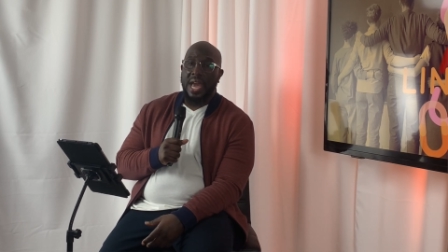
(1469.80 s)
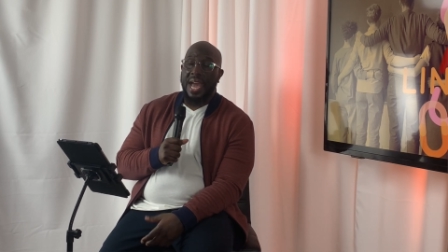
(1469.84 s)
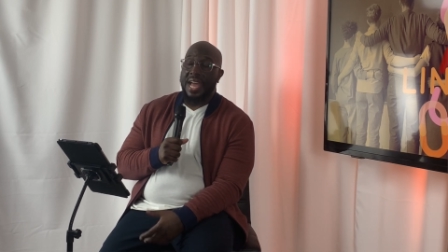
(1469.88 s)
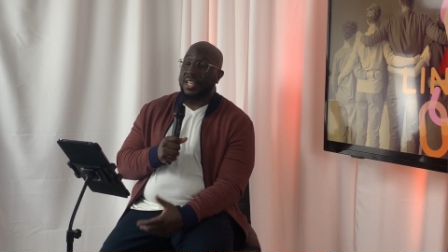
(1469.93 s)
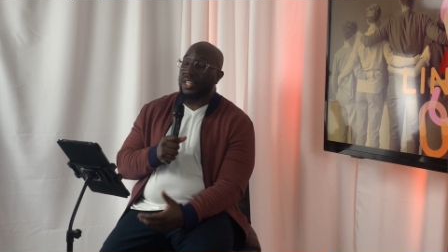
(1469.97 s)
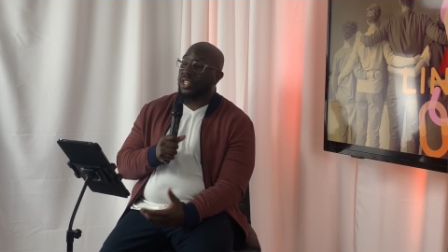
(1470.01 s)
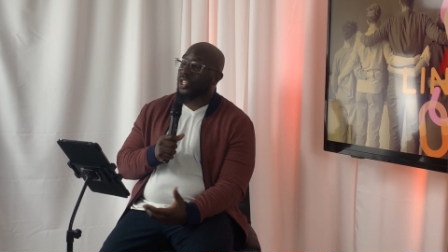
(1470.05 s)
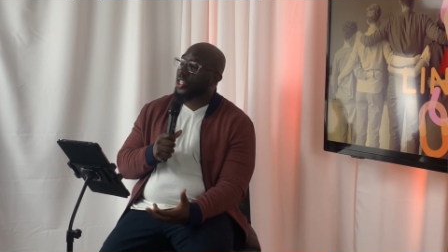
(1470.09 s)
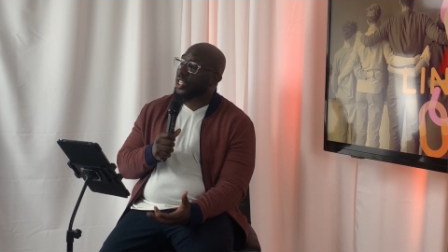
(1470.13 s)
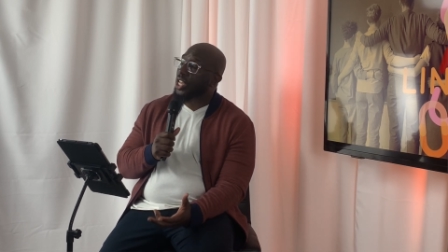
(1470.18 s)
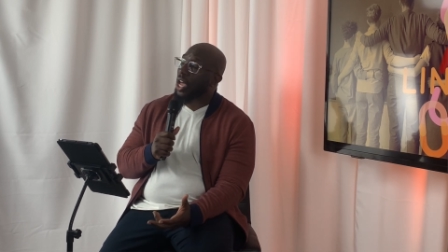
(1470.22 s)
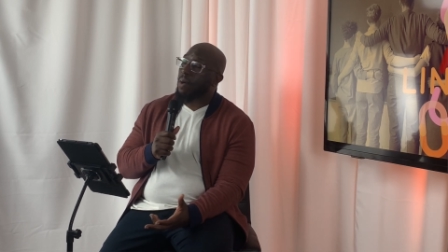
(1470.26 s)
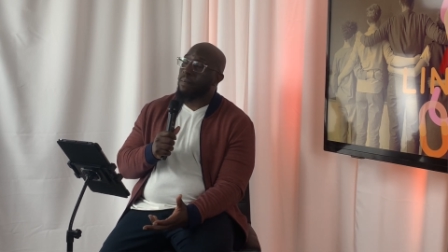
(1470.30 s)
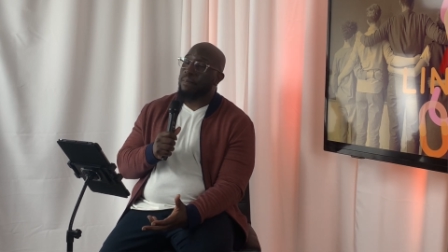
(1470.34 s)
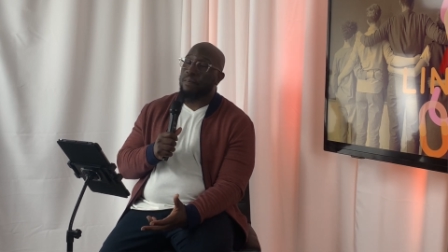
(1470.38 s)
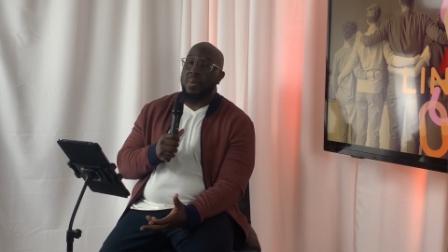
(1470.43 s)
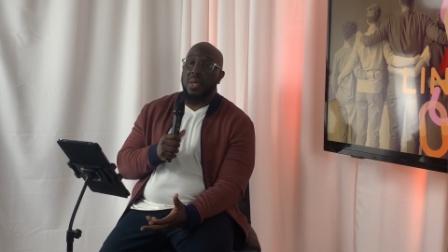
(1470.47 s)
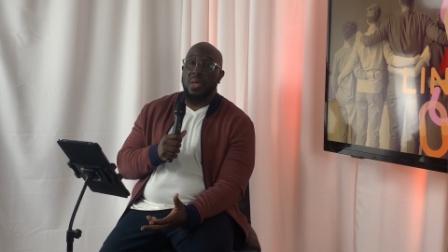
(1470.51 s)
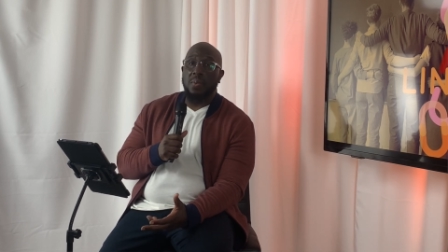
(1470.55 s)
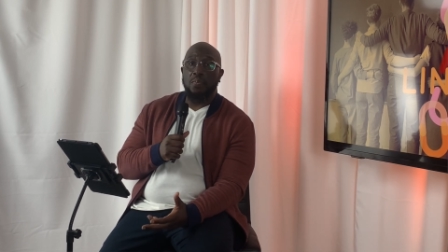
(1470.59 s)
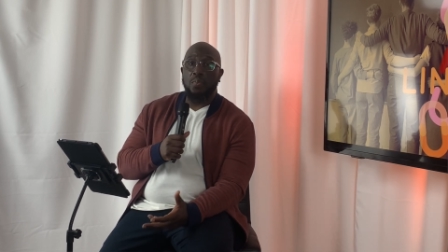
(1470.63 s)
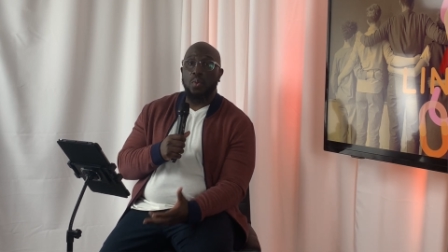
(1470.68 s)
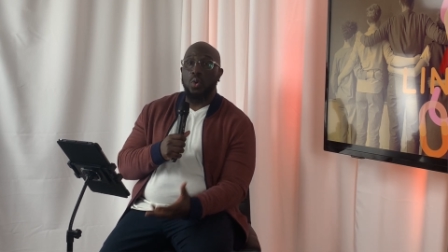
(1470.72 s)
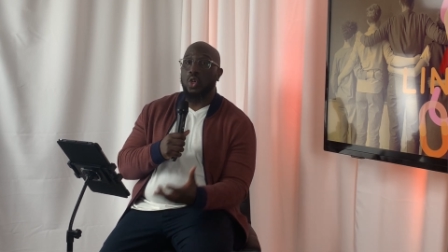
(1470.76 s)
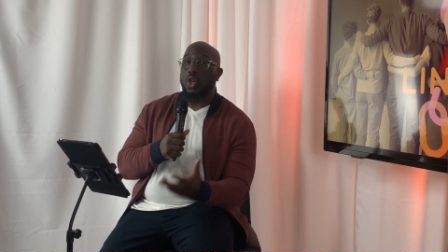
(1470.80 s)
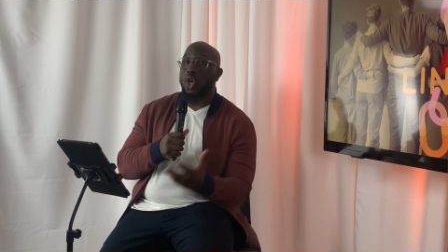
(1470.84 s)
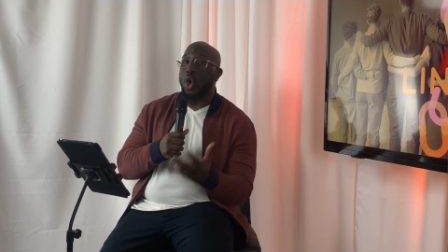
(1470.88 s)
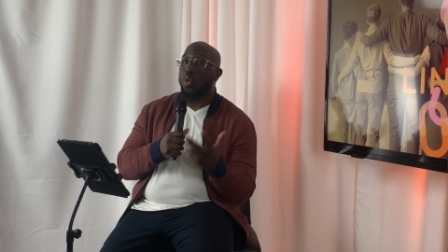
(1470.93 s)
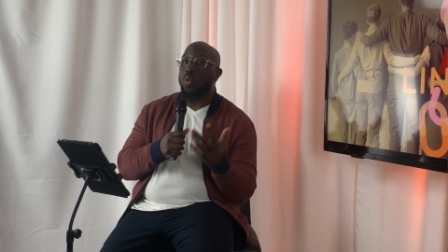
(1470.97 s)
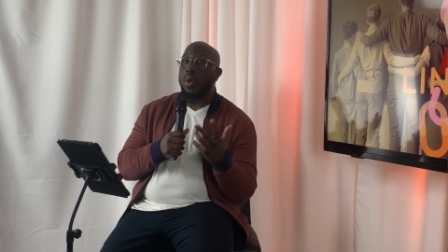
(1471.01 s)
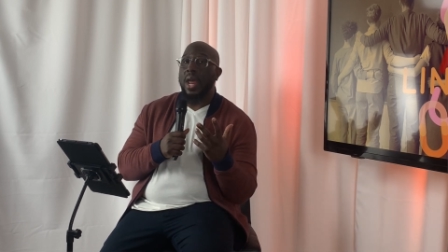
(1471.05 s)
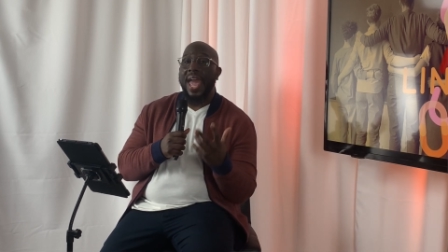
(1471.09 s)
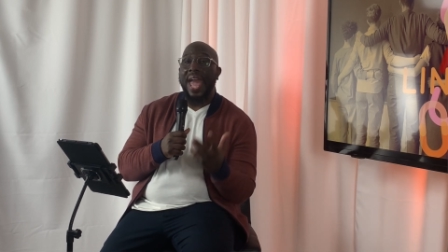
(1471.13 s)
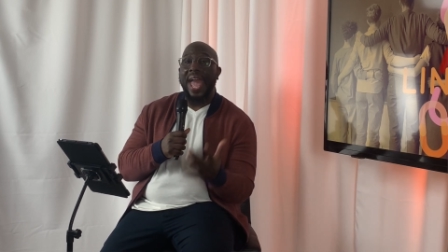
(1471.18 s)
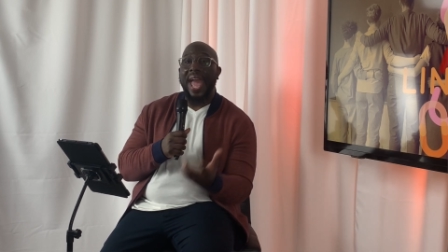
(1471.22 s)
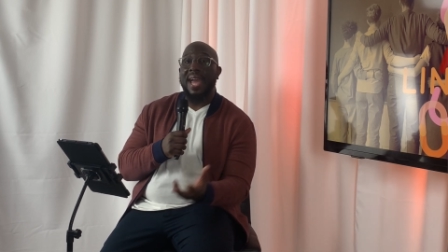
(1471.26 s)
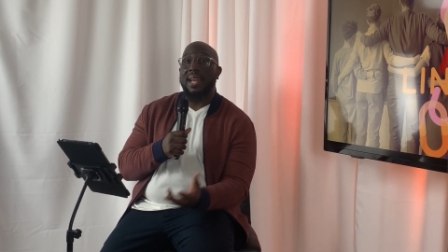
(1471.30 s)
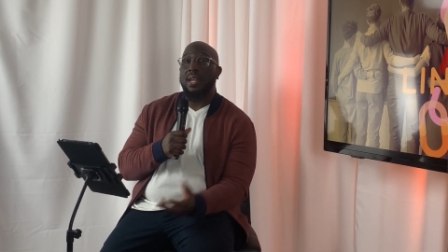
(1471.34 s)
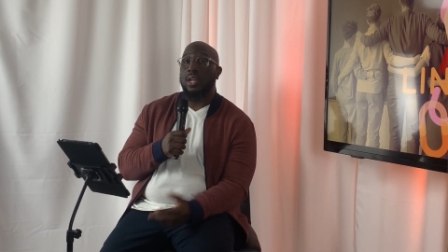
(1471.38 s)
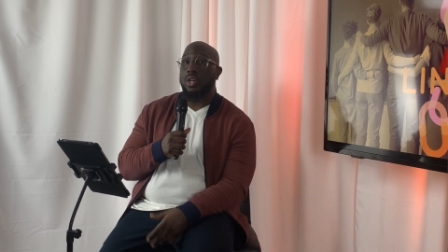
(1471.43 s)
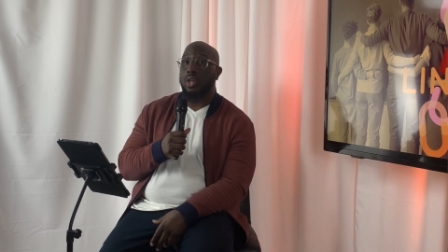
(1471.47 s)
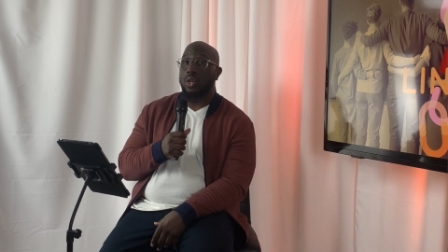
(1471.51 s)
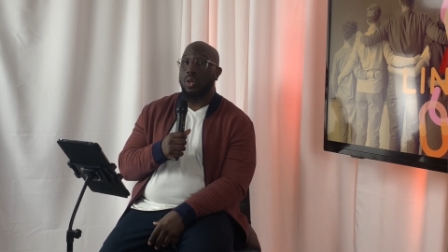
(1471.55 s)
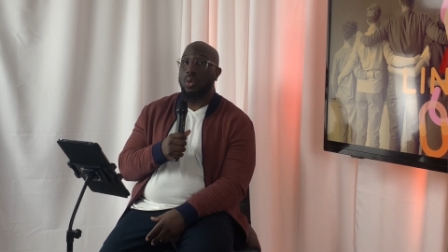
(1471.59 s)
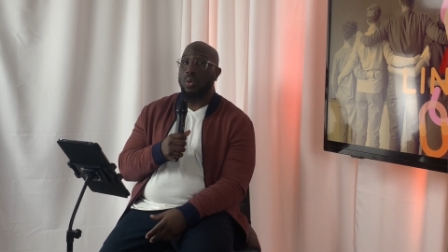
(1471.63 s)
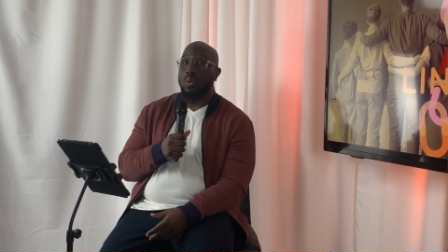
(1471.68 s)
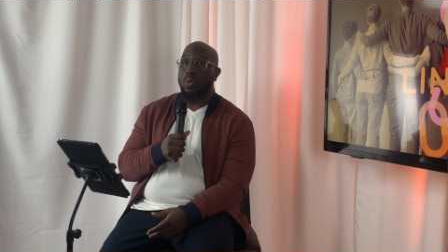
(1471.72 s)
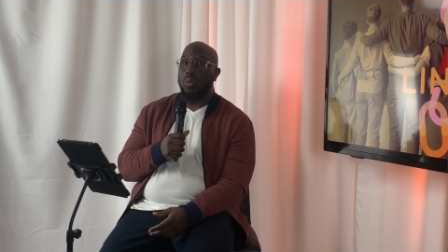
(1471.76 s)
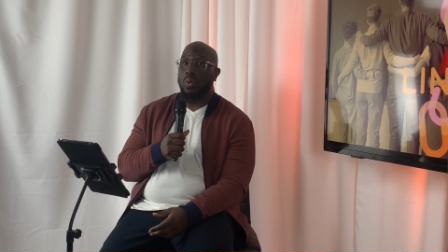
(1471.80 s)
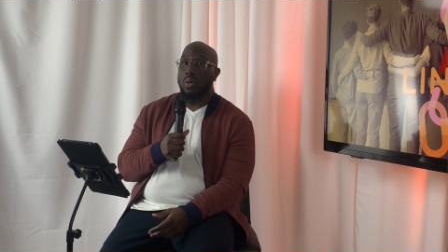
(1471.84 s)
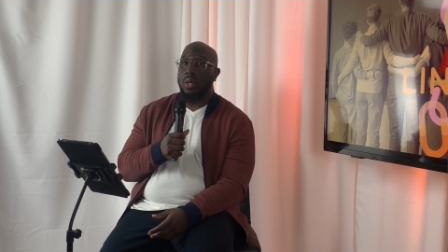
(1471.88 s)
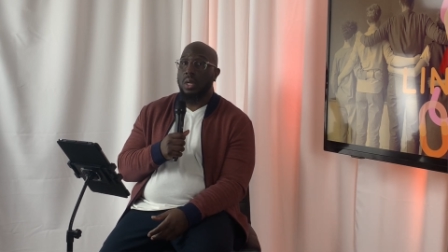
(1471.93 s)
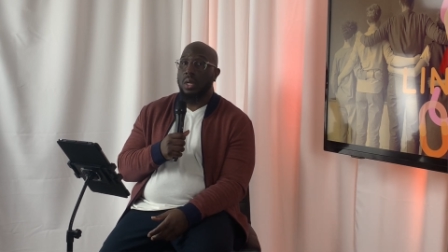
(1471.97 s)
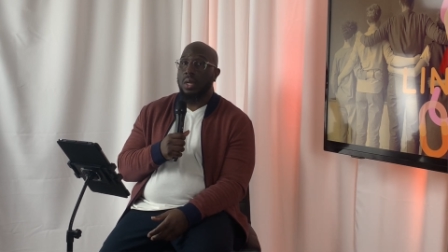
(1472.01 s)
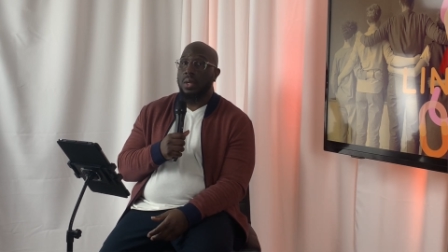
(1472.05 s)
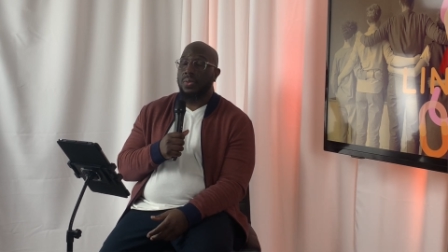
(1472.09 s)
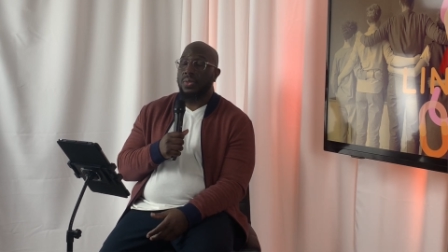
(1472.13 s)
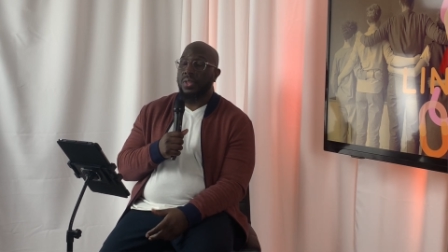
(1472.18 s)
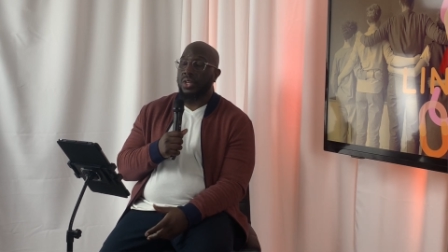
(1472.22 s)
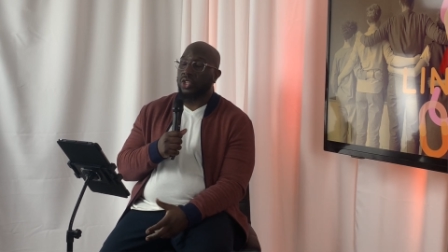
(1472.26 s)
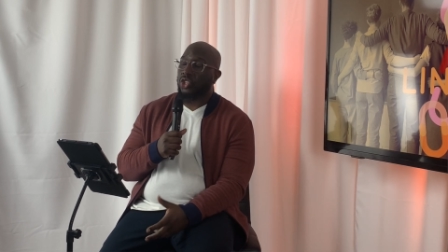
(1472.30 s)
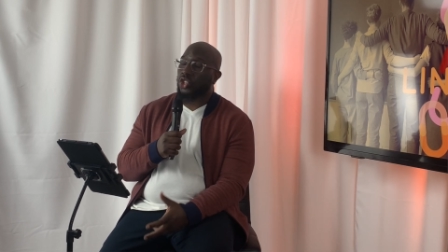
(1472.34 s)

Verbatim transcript: And some people don't handle the